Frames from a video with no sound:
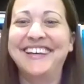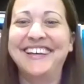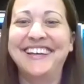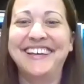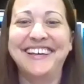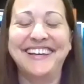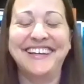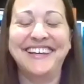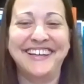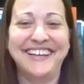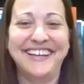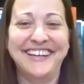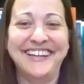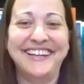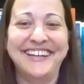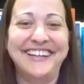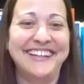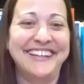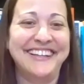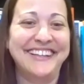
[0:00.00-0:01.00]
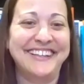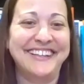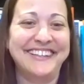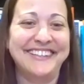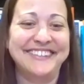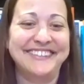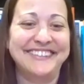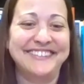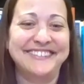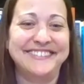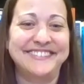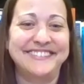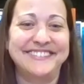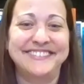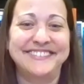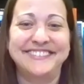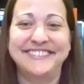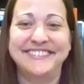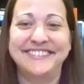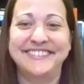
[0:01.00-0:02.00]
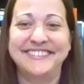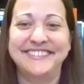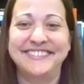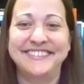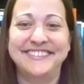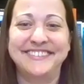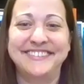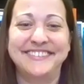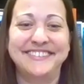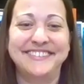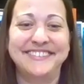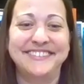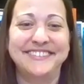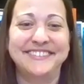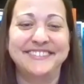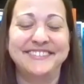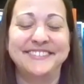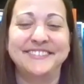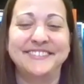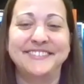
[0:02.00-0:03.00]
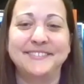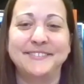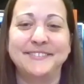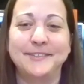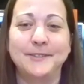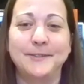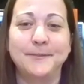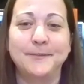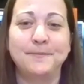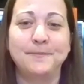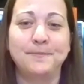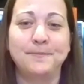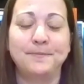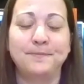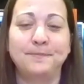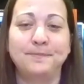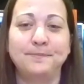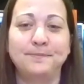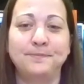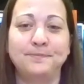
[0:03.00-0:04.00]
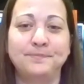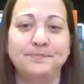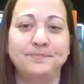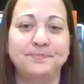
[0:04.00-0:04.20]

(not speaking)